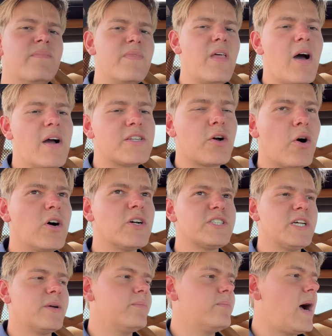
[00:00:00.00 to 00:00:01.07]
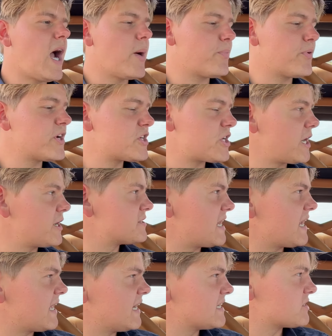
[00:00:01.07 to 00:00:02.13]
No, it's awesome. I appreciate you
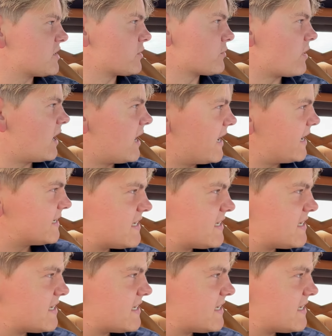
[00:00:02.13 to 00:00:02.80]
taking us on a ride.